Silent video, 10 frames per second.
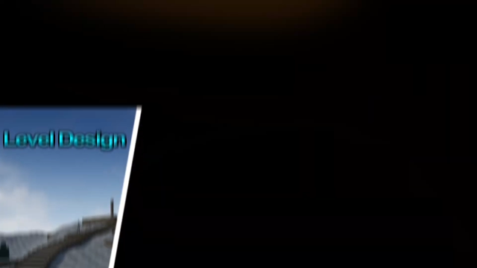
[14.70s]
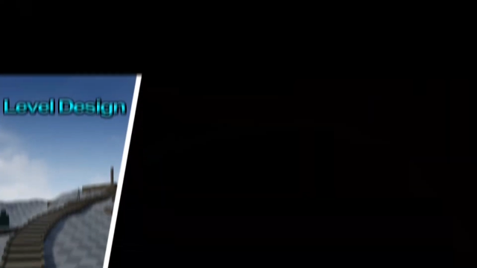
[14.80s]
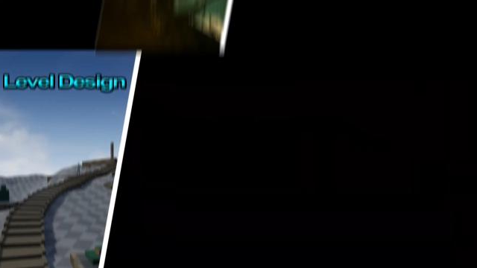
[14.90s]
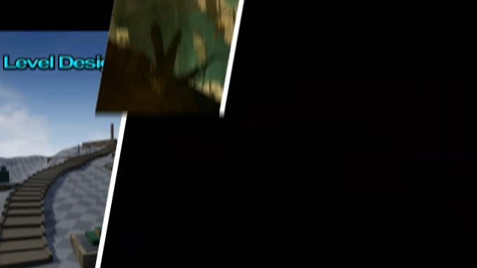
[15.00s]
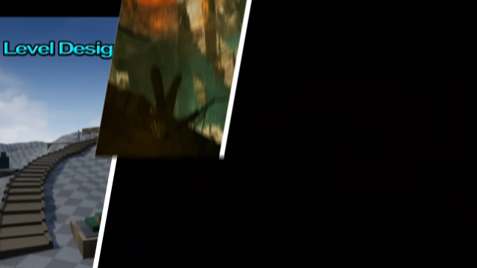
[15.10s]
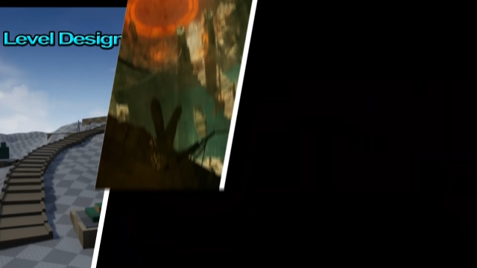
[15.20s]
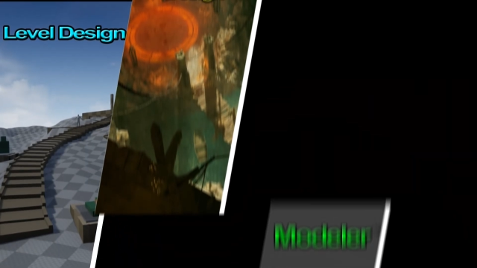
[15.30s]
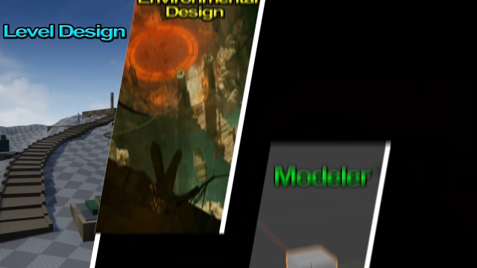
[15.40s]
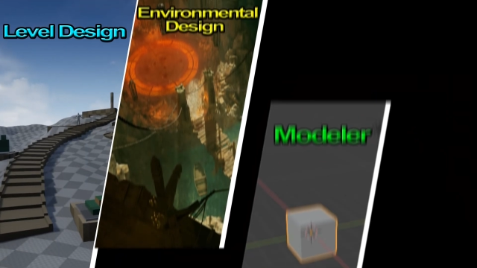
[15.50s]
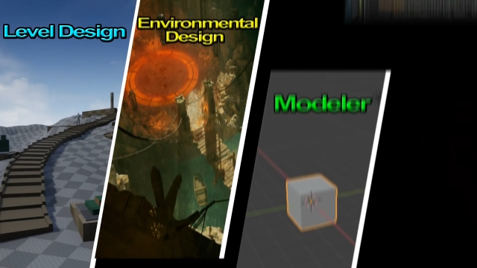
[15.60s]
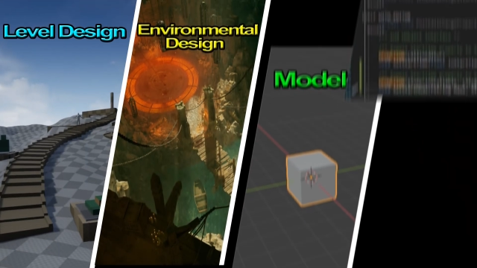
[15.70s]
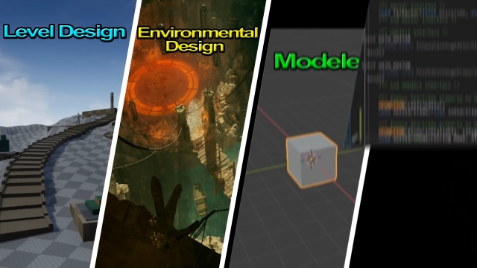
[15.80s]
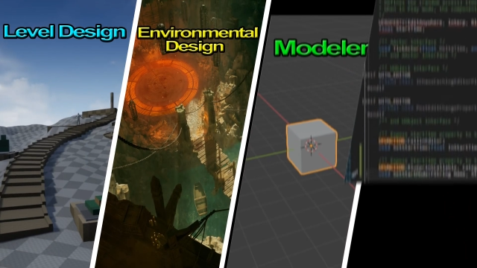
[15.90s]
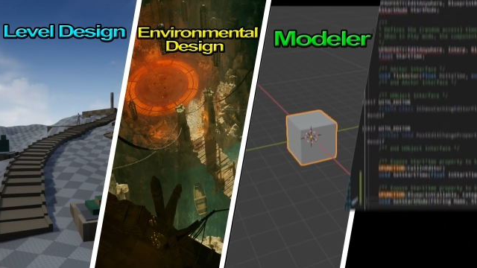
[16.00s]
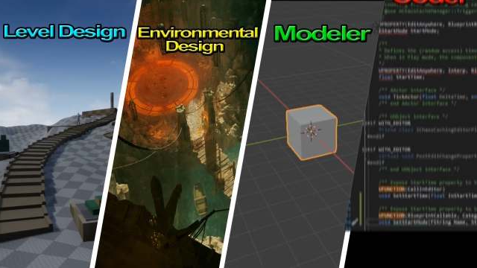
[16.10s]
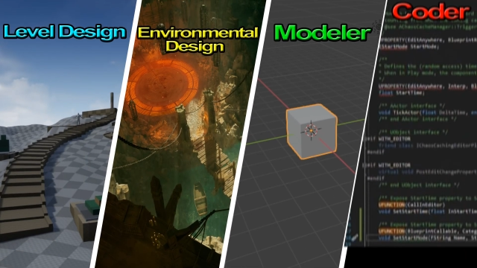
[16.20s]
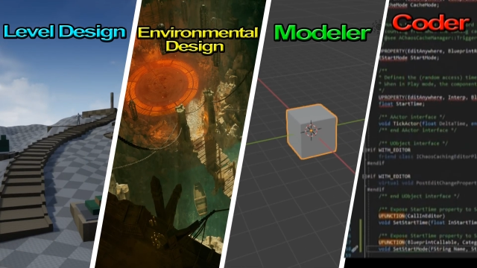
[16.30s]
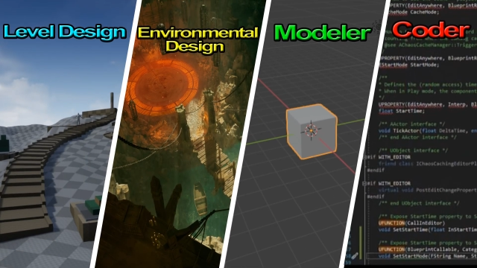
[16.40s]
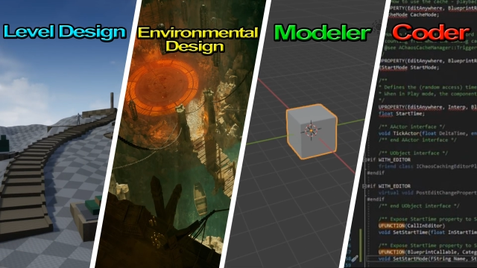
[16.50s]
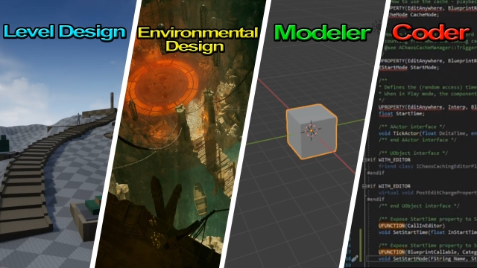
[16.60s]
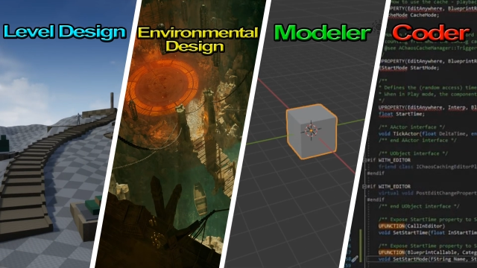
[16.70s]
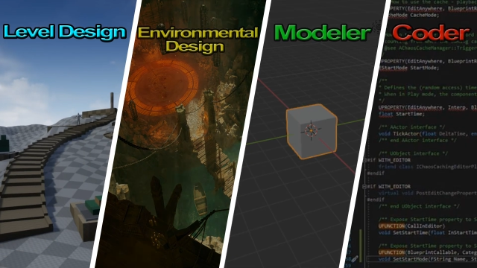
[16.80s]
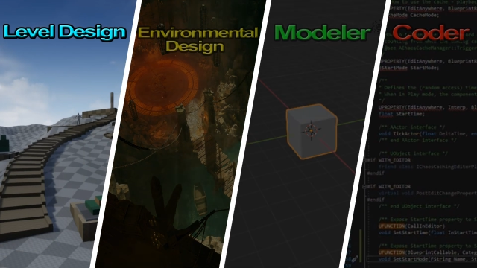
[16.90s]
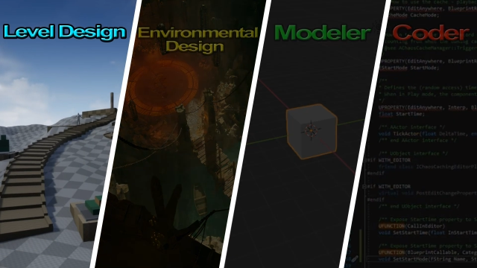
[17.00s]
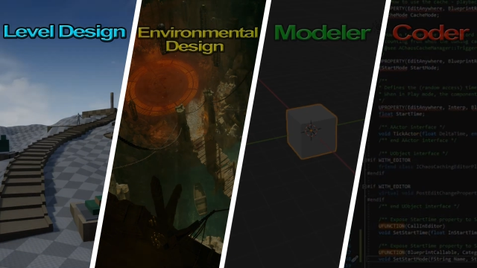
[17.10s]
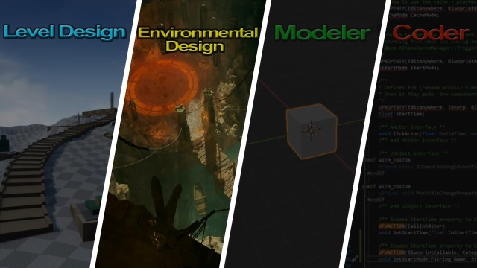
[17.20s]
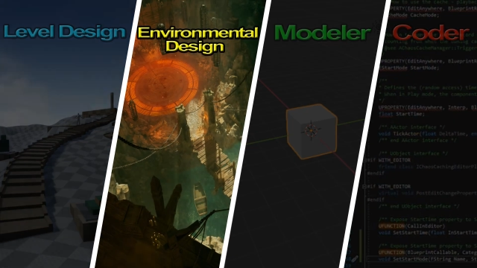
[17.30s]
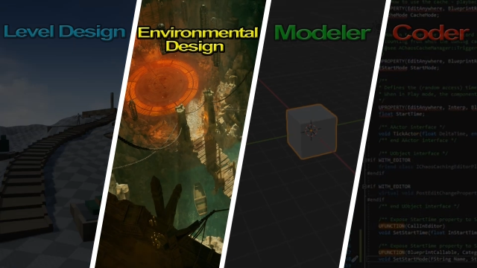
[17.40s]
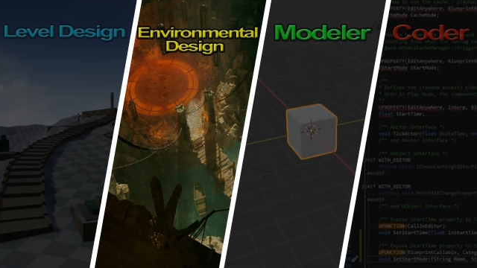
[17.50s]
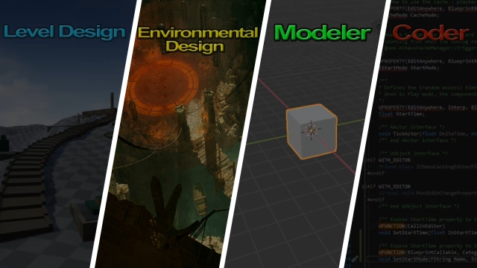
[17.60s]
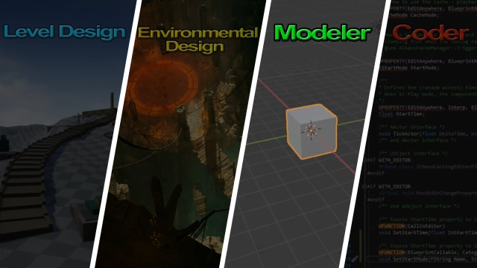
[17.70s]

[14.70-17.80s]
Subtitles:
(no speaker visible)